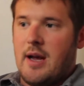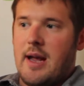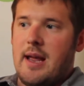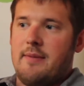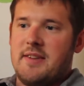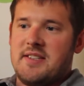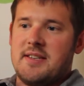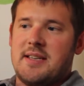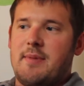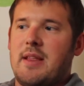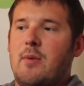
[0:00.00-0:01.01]
And this is
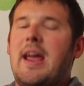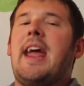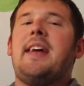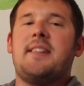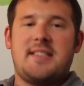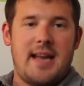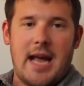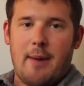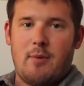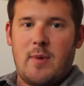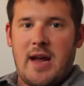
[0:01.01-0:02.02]
something we hate to see
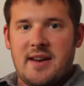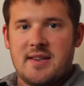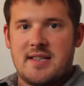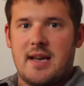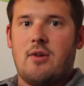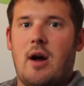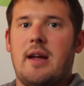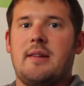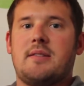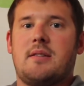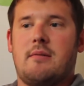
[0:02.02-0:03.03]
happen. We hate to see
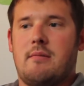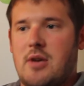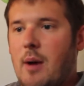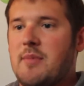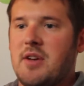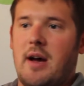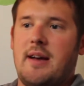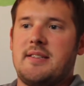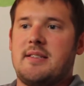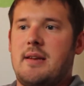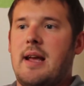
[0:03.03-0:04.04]
clients come to
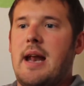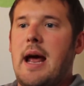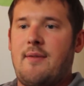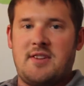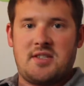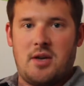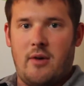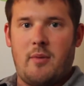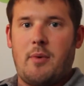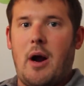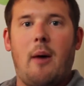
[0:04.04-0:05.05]
us and have us
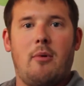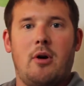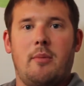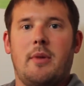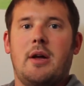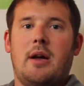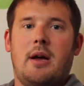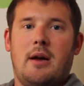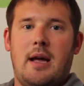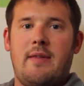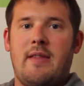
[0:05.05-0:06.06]
solve a problem
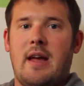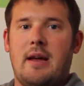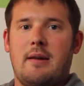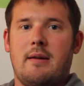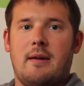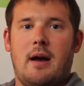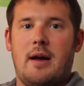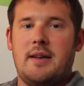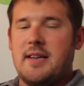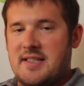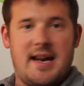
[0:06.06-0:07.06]
and then
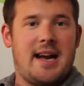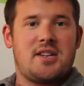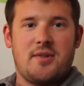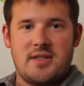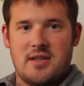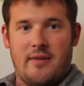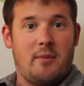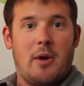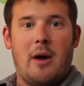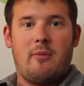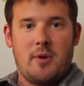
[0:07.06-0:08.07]
it doesn't actually solve the
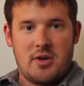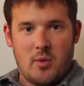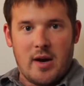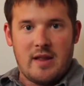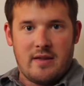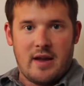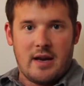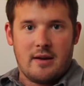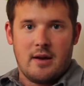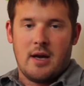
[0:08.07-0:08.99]
problem or do anything.